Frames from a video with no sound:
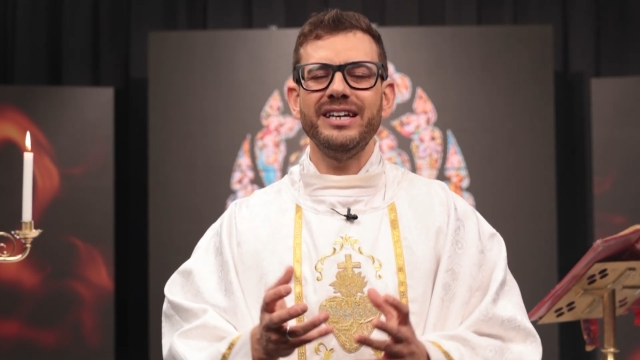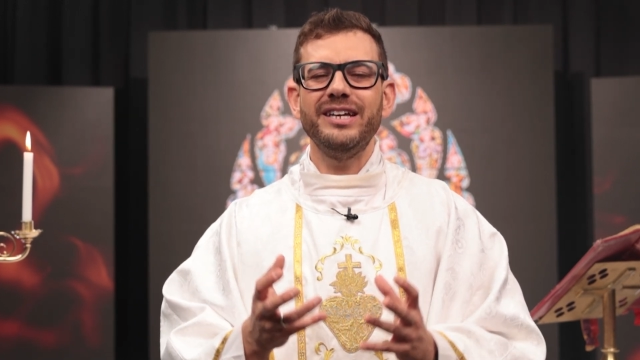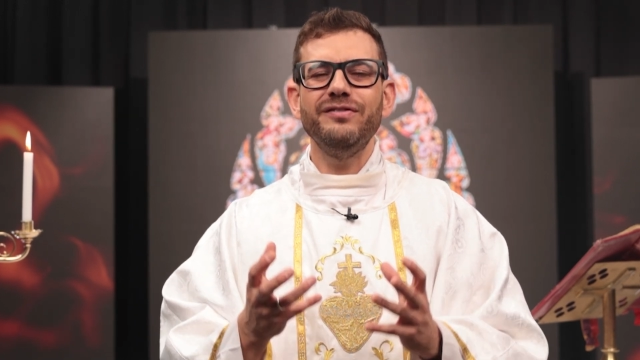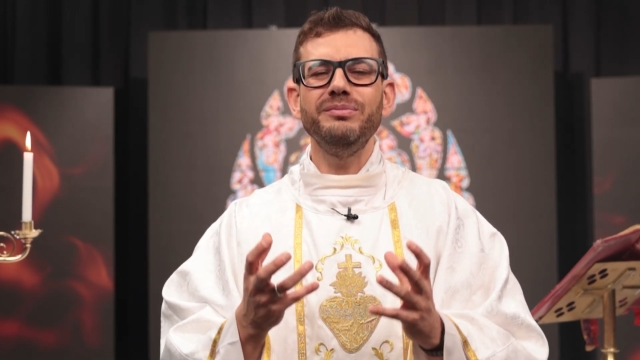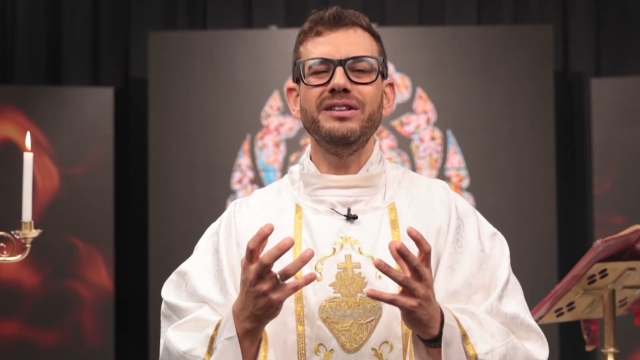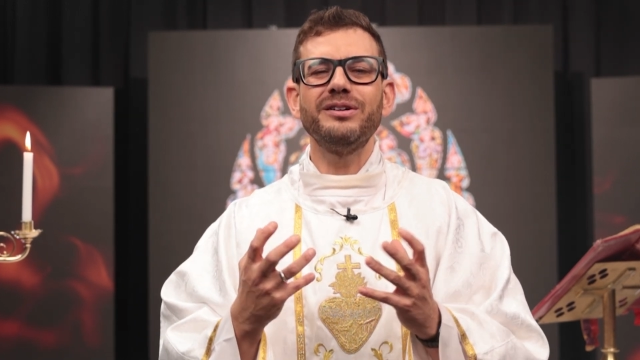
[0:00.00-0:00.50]

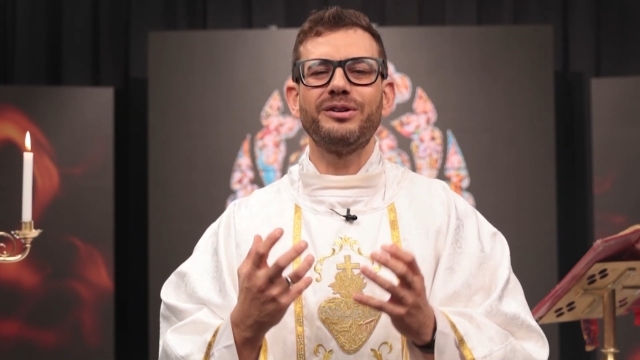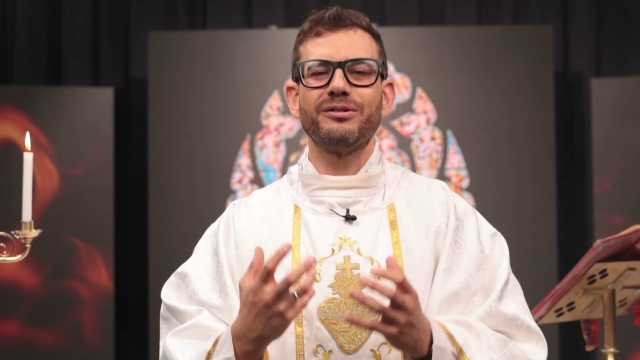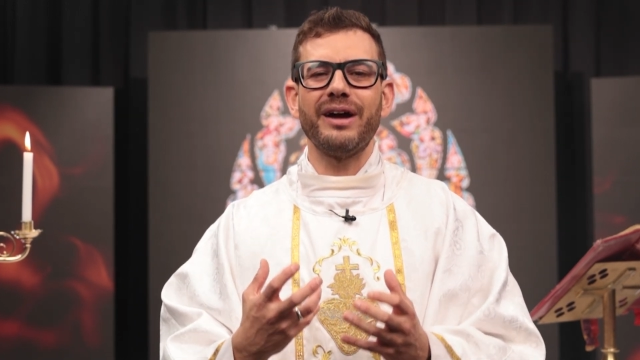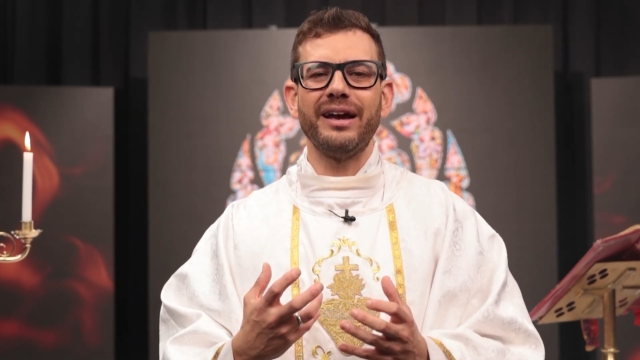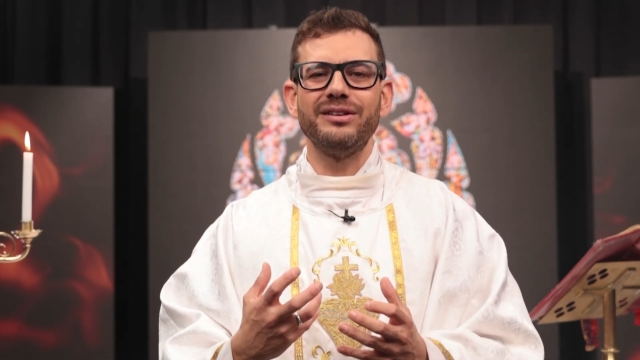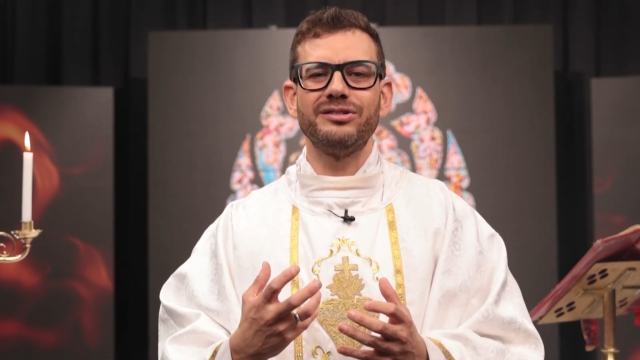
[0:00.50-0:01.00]
give me the
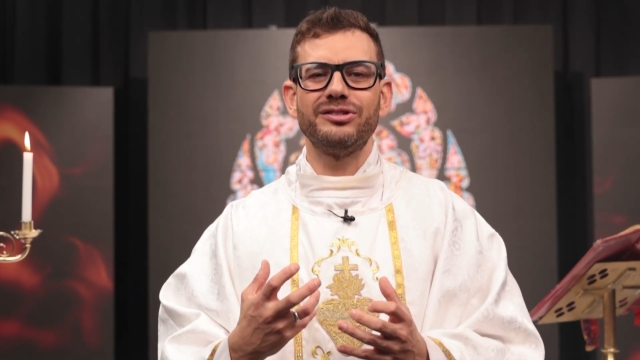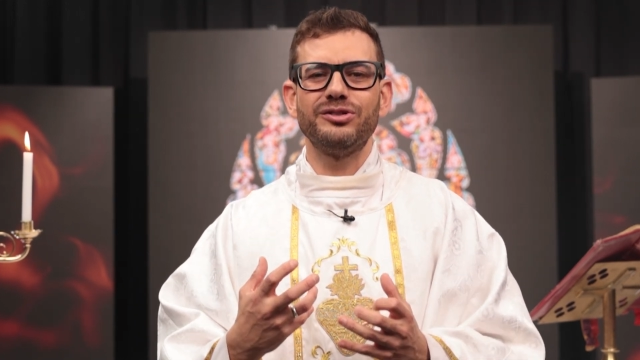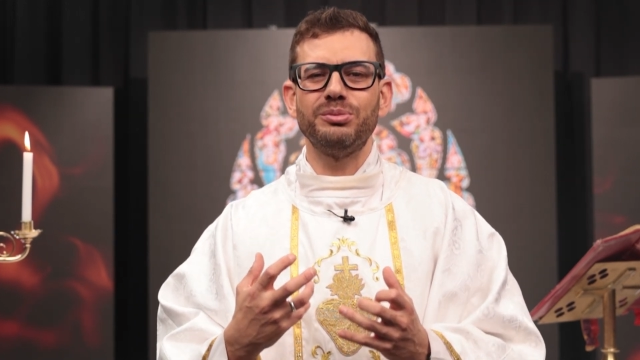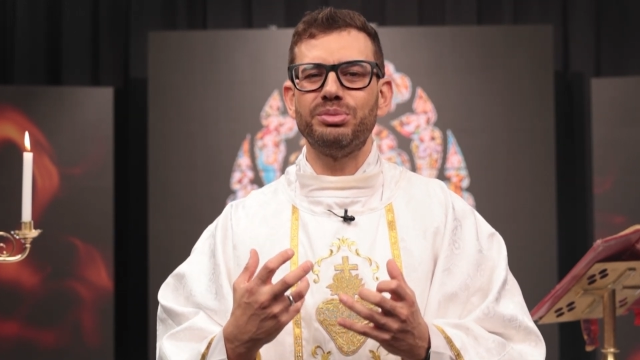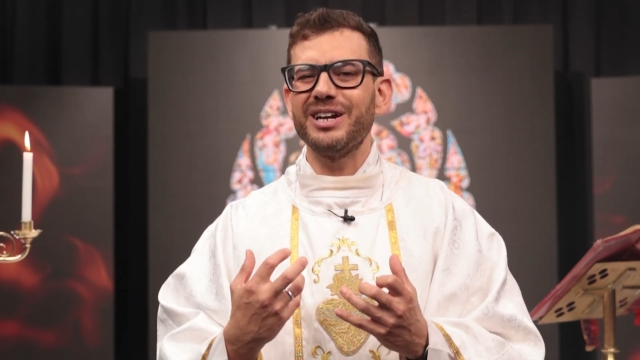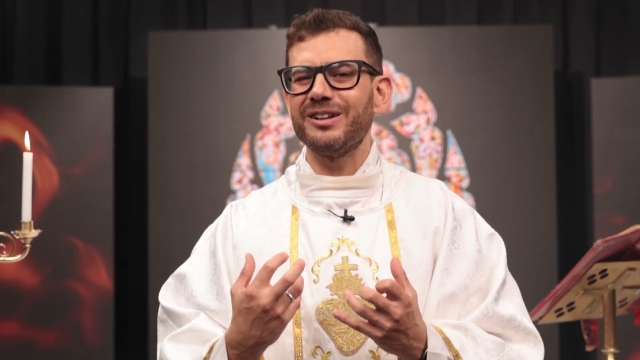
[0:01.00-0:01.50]
grace
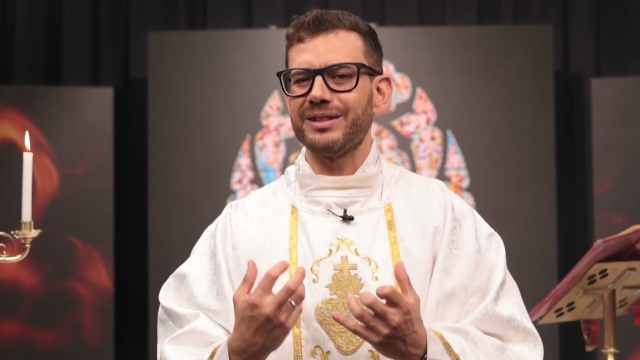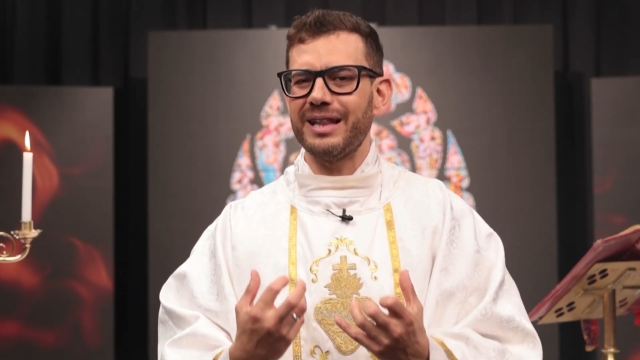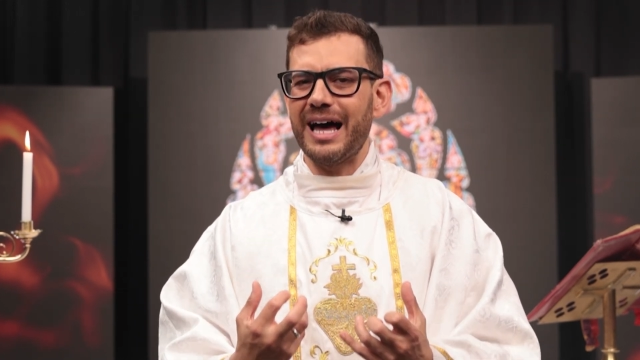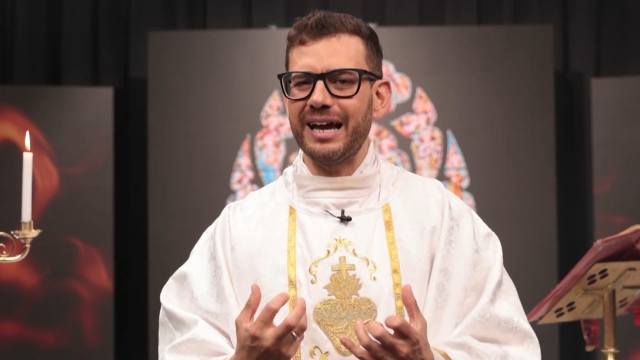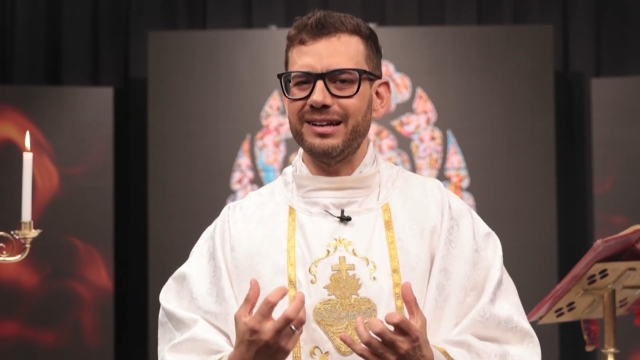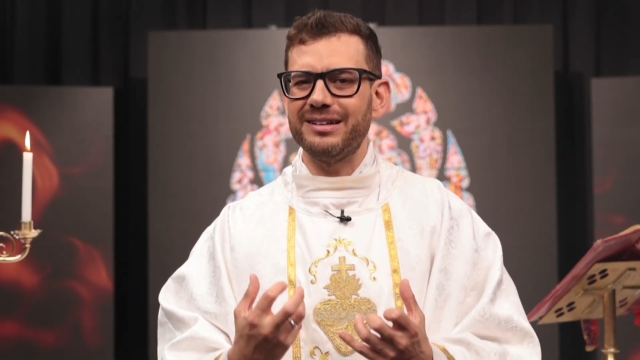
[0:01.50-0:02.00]
to bring
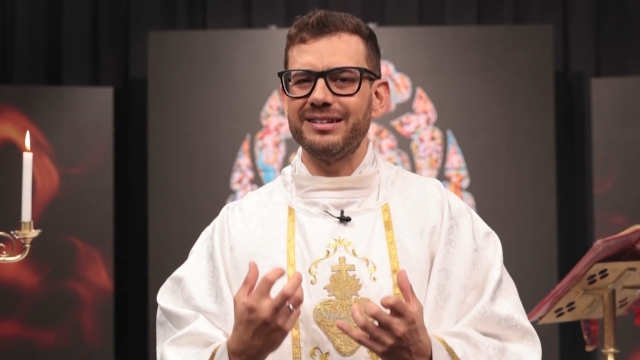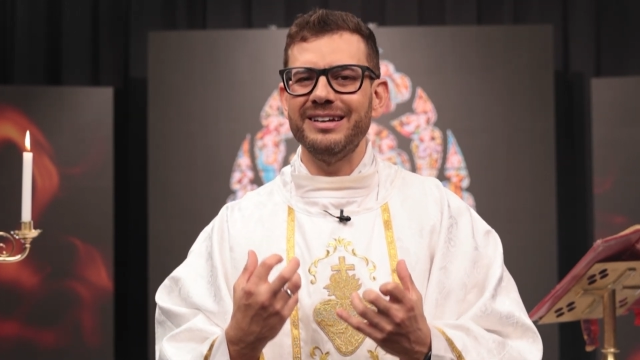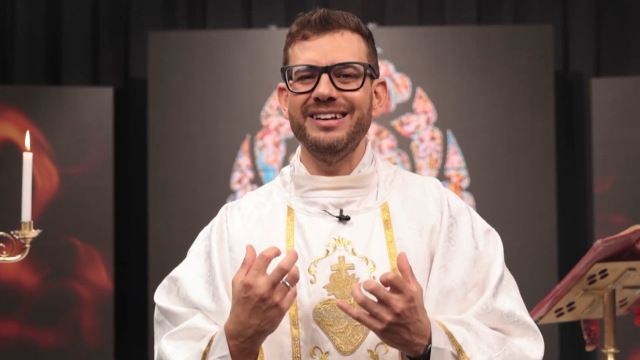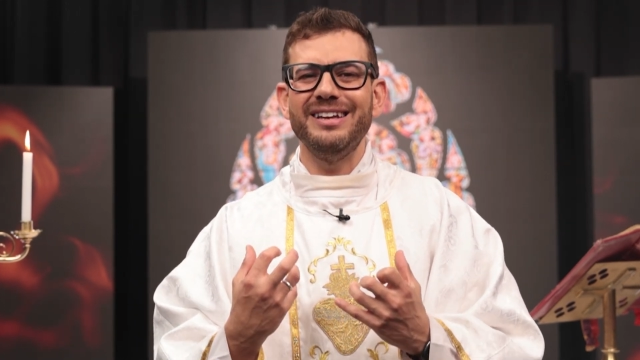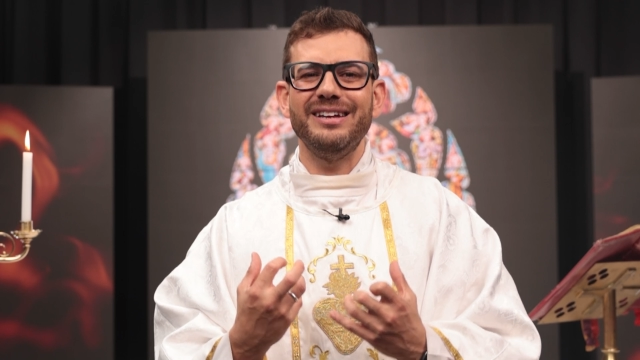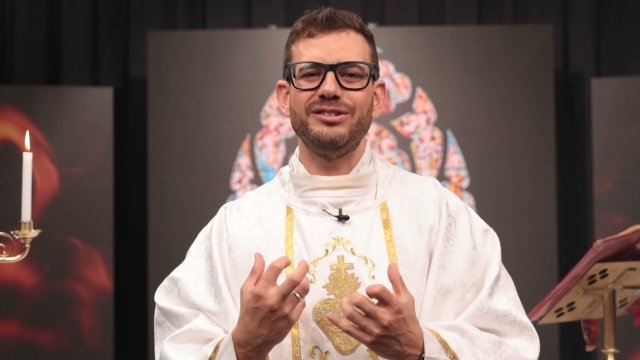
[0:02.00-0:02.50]
light
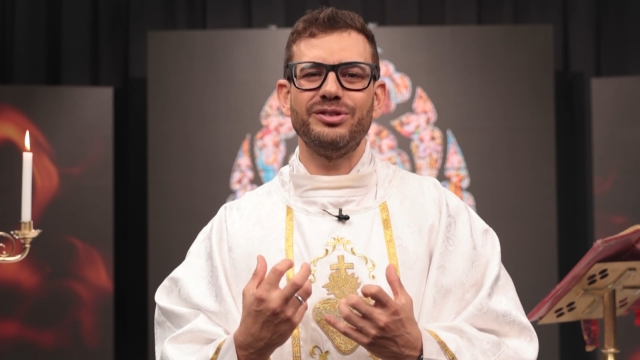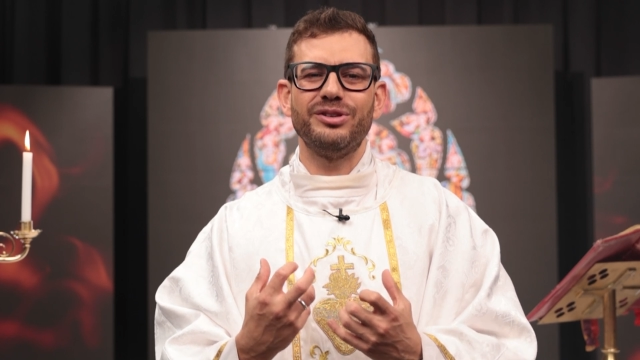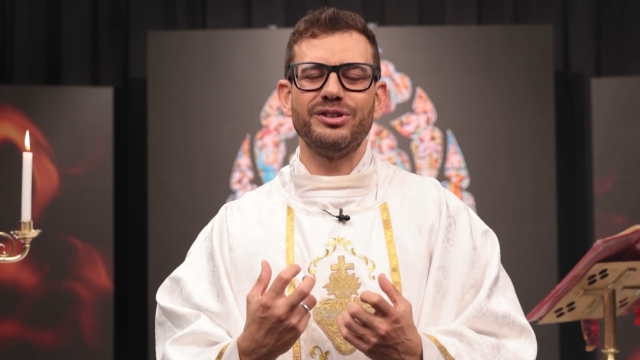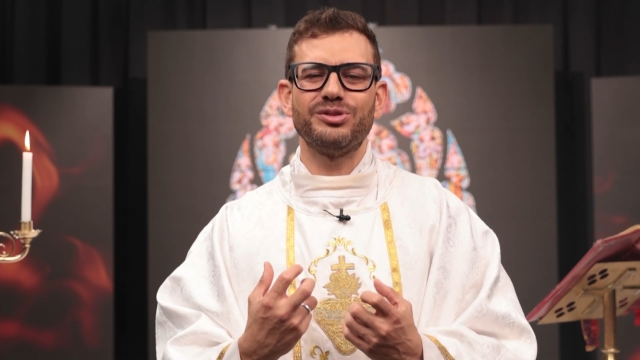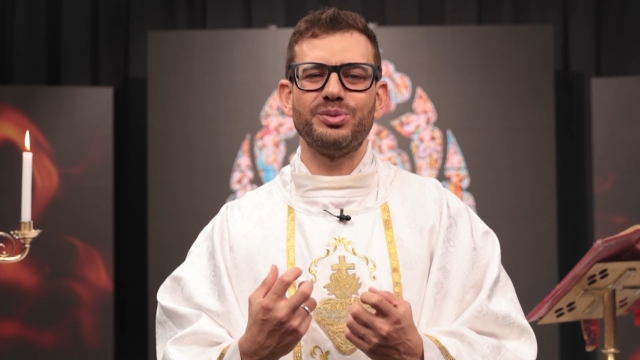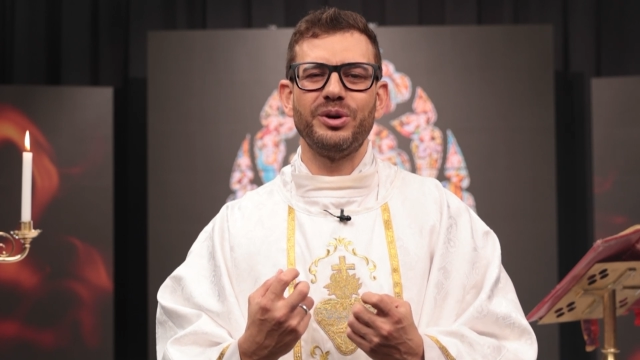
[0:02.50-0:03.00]
into
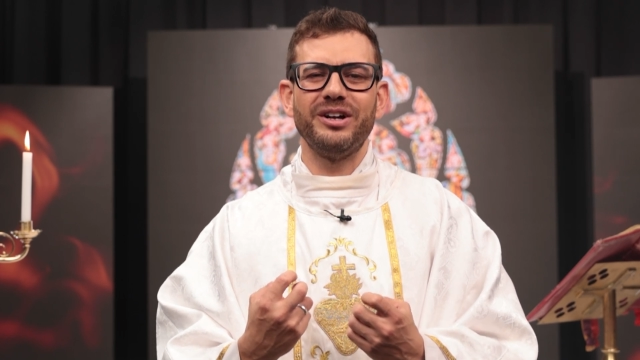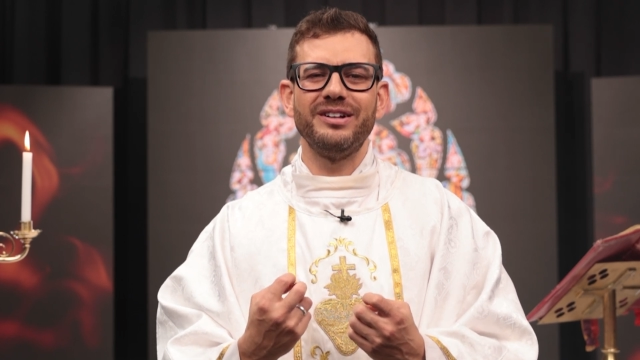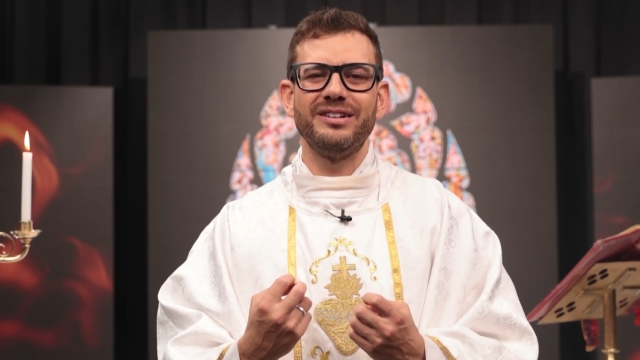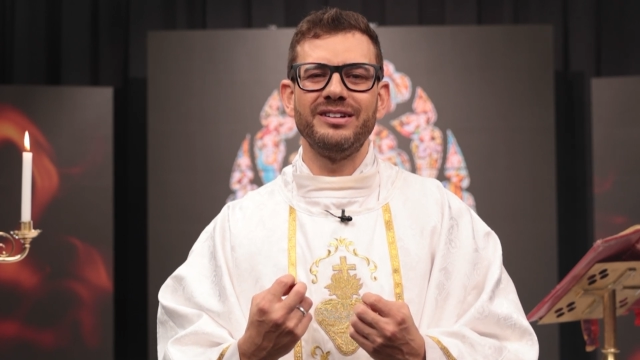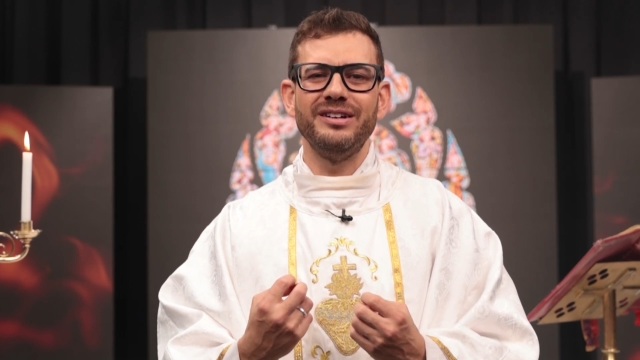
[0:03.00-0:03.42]
this world,